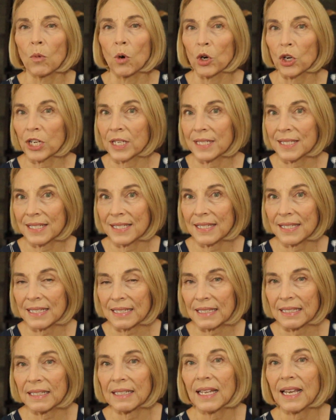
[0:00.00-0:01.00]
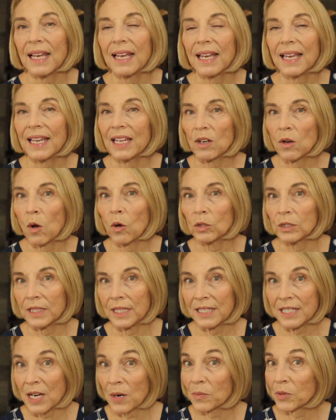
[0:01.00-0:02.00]
more consistent in
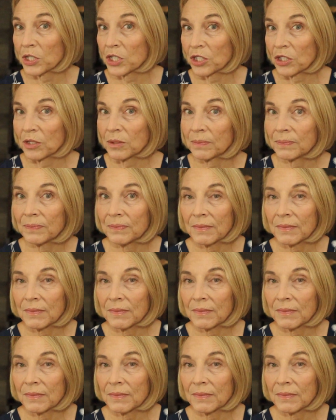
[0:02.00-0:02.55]
holding temperature.